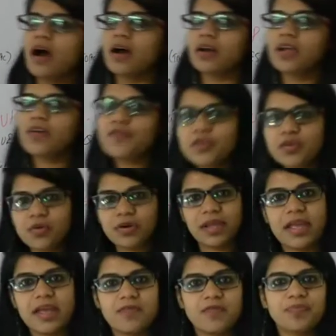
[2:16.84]
a gift you
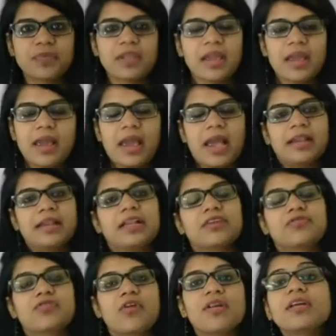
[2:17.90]
gave, an
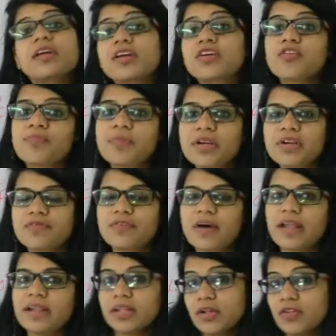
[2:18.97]
electronic equipment you
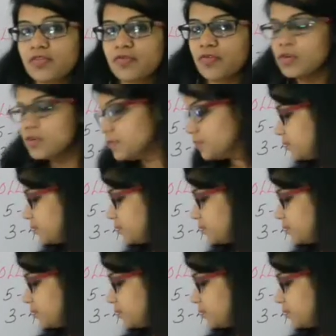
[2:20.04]
find useful,